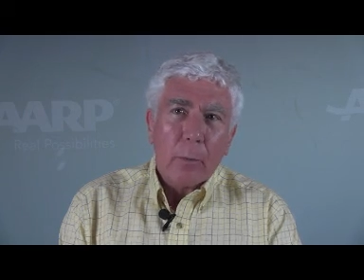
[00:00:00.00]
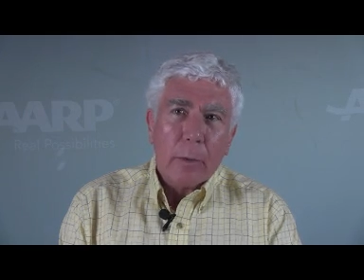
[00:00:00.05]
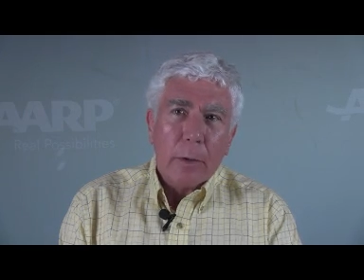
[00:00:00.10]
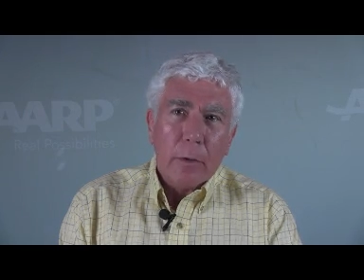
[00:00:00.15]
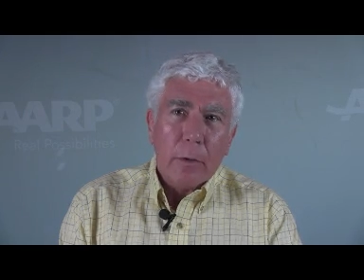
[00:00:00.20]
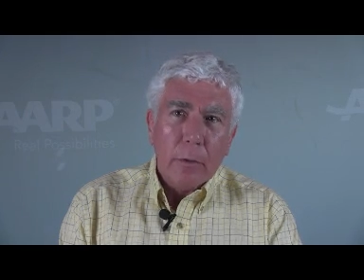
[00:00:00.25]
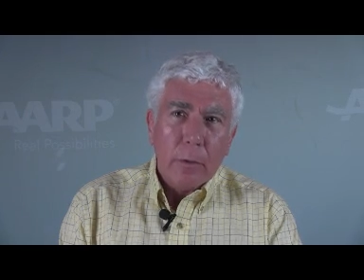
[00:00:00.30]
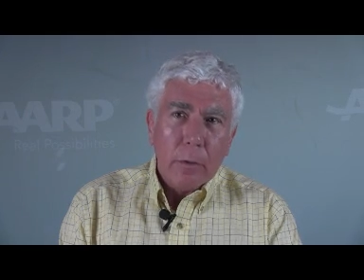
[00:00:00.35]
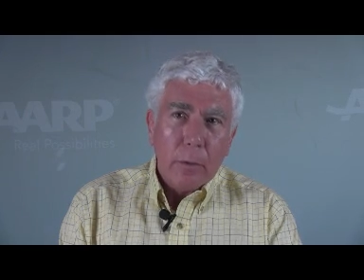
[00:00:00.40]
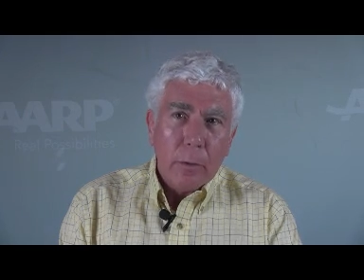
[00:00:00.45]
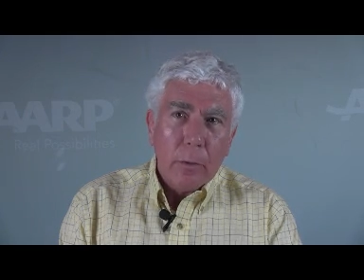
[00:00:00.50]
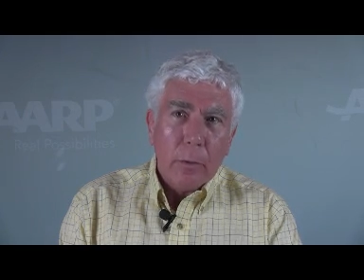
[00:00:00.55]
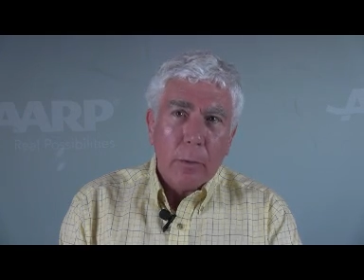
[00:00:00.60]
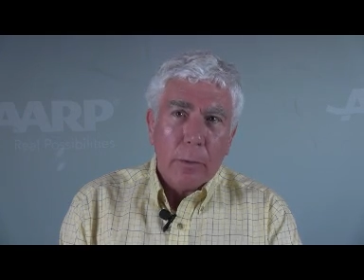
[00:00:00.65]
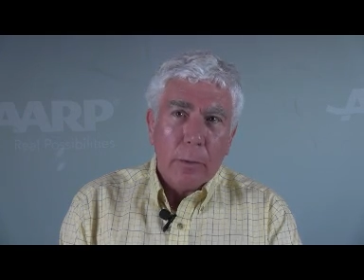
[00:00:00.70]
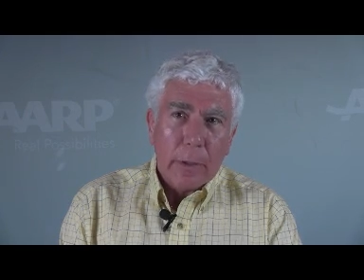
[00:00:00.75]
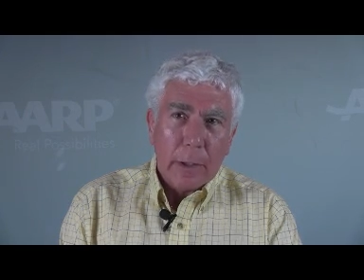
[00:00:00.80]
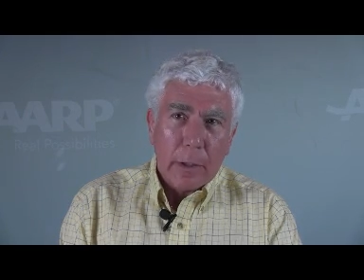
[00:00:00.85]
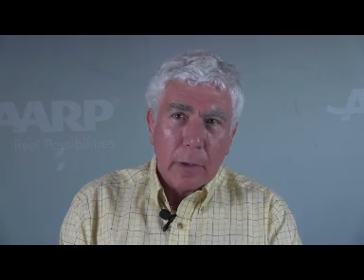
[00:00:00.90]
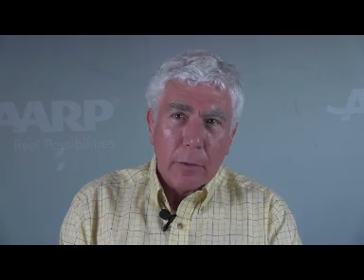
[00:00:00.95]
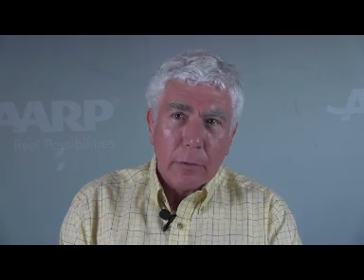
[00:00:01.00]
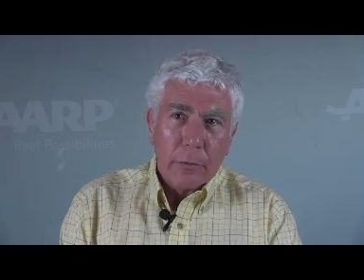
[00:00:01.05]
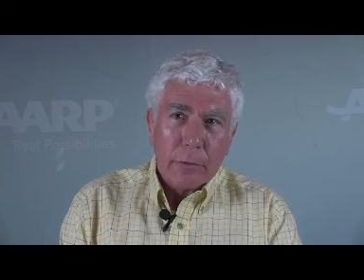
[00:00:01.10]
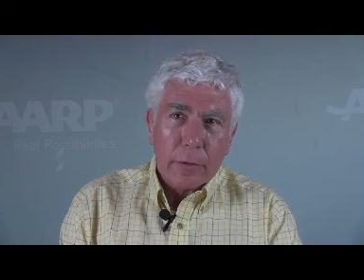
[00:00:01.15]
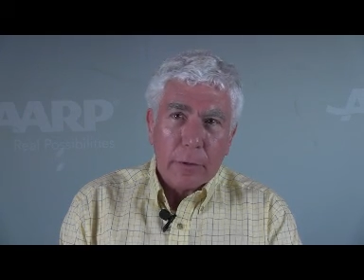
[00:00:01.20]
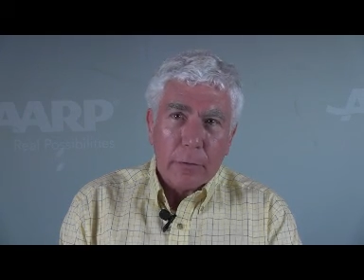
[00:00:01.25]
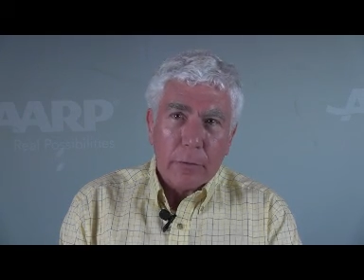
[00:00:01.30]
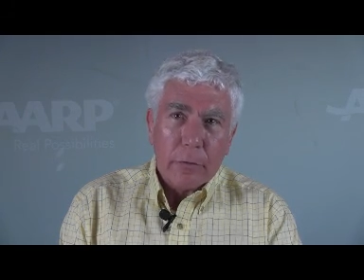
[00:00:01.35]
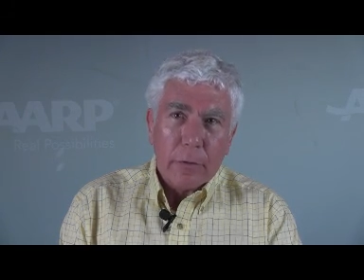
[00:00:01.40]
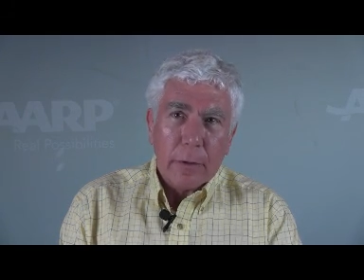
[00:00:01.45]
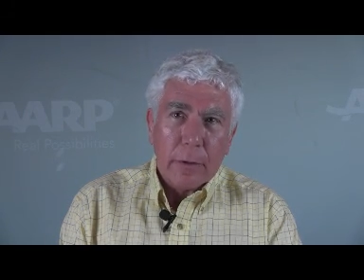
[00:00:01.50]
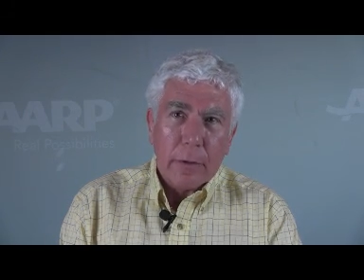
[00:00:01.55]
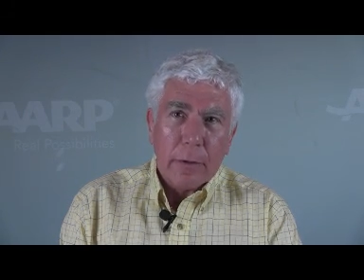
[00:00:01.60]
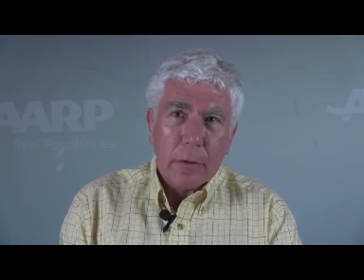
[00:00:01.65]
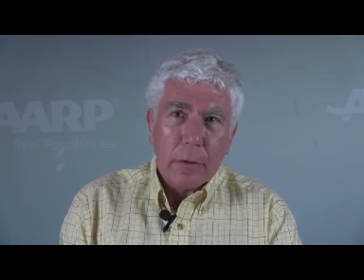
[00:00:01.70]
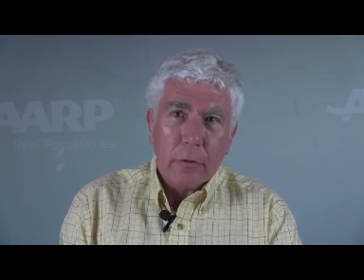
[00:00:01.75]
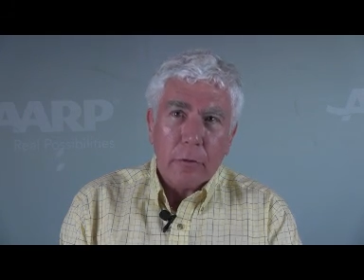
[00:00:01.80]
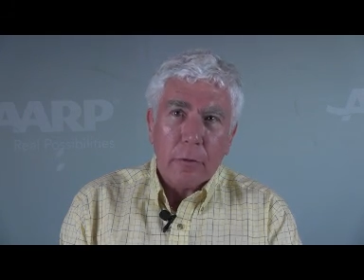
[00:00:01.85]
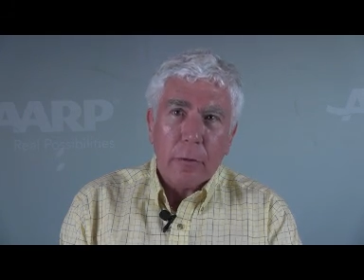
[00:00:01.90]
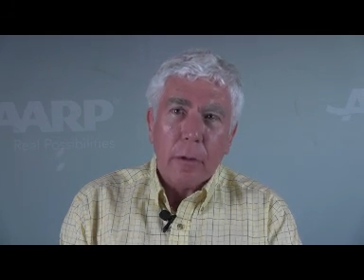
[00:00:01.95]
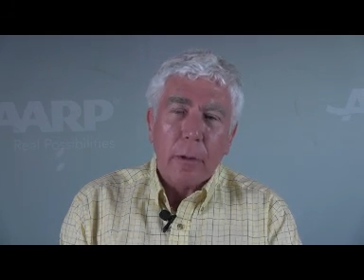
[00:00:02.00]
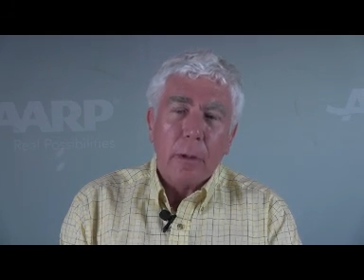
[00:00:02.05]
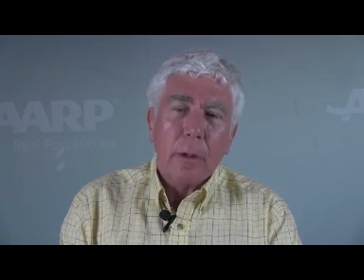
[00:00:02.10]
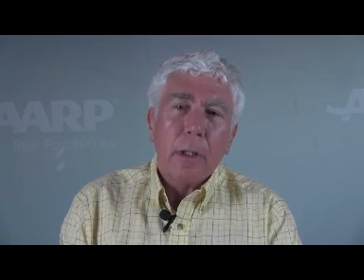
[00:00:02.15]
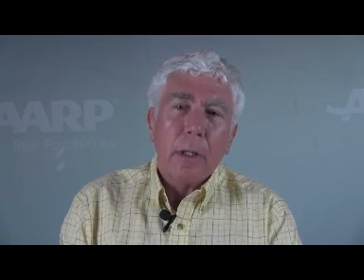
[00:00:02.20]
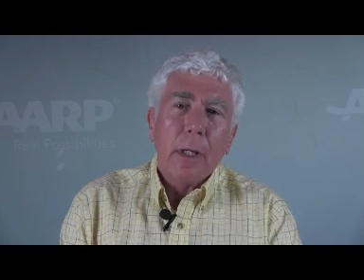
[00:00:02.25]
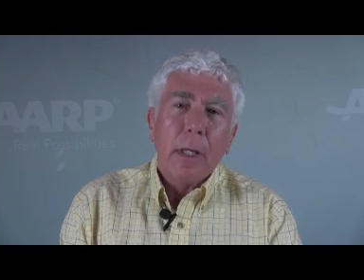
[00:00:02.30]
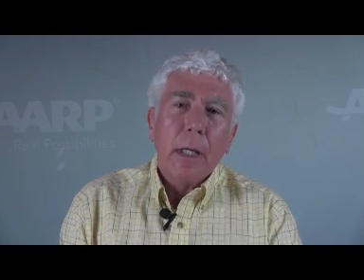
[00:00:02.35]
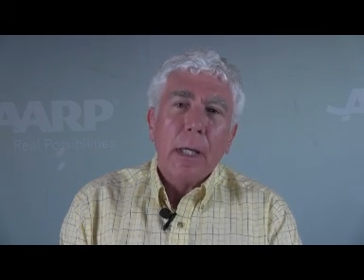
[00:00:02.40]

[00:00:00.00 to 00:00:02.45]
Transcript: renew the OCC this year,